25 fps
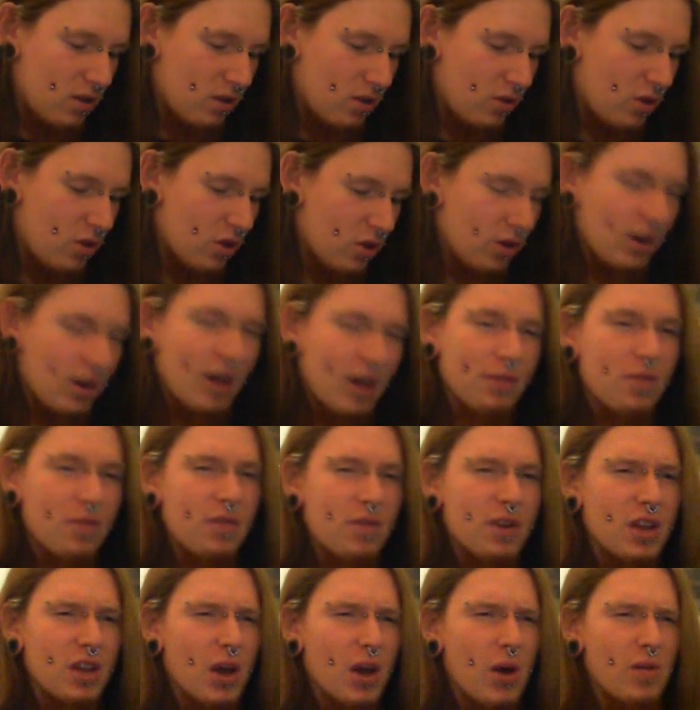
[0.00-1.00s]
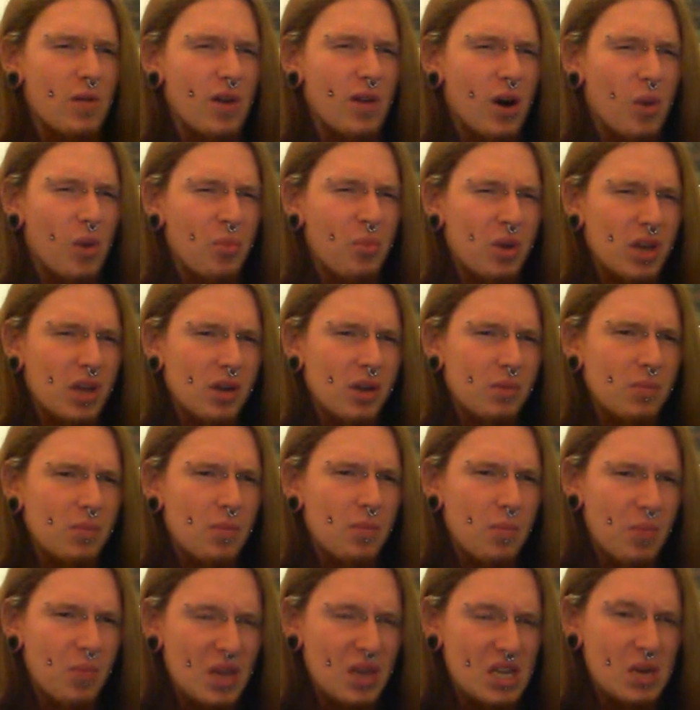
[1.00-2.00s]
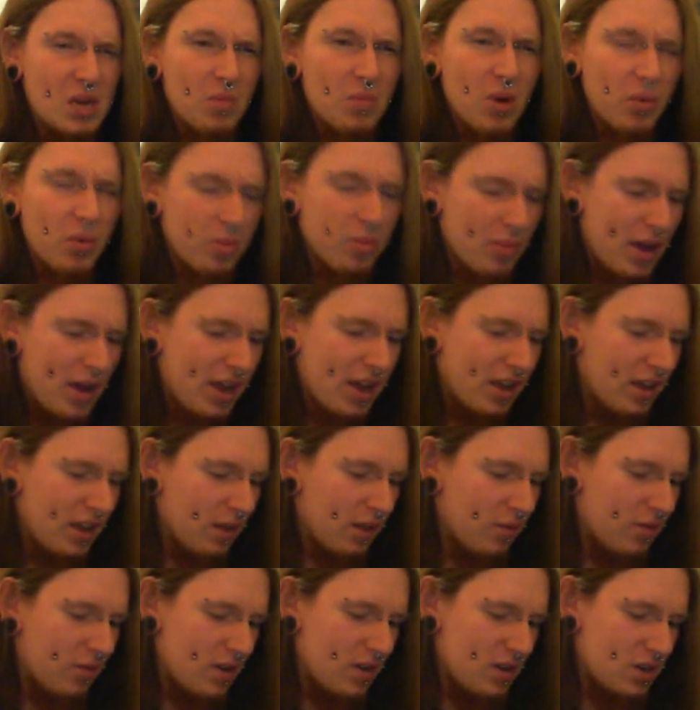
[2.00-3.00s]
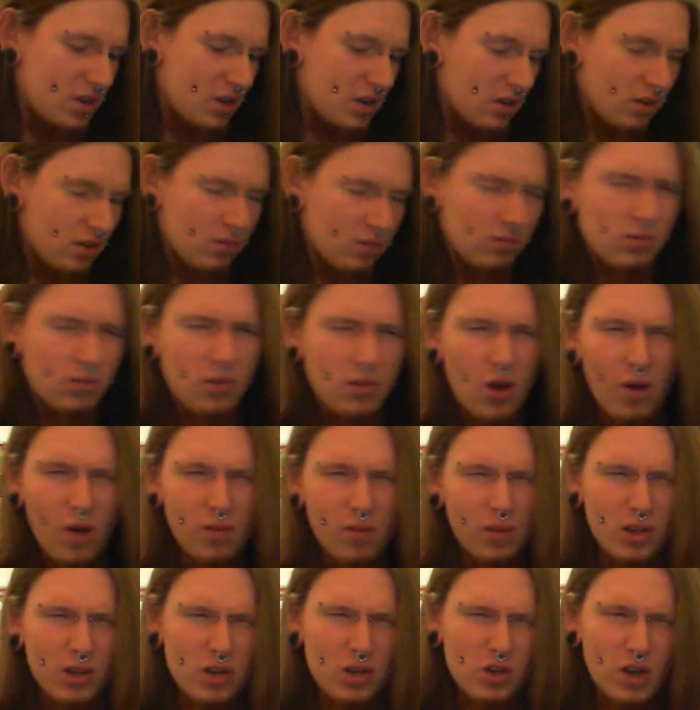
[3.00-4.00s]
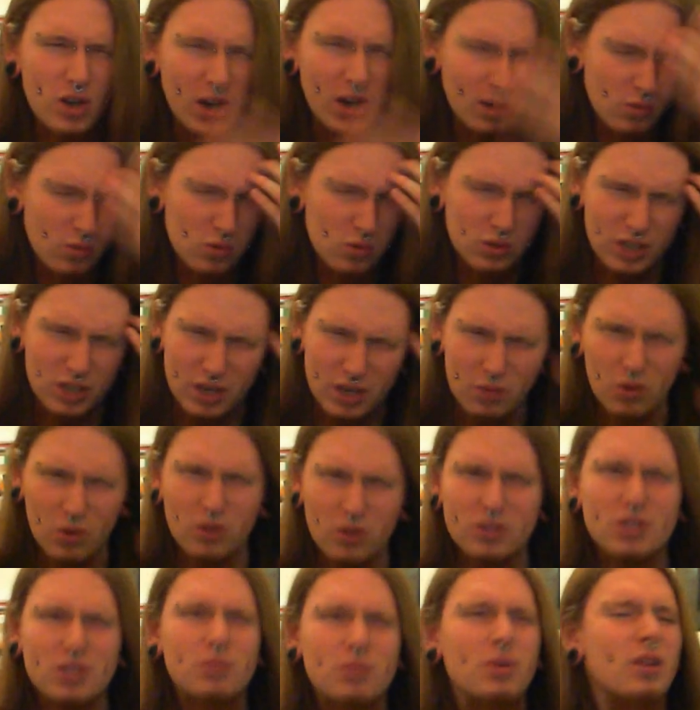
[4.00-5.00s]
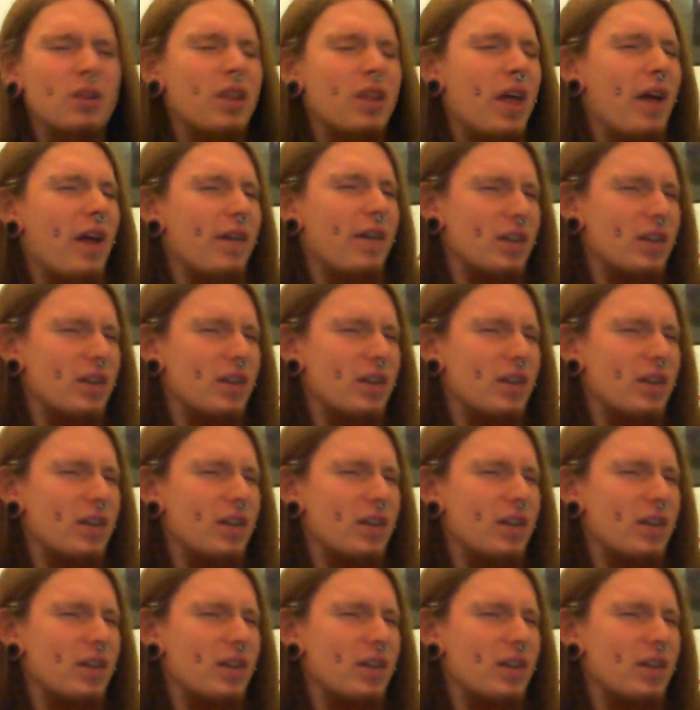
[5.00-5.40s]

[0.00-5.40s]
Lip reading: couldn't have a video about beat 'em up making a feature other than the Dragon Ball Z ones, but they're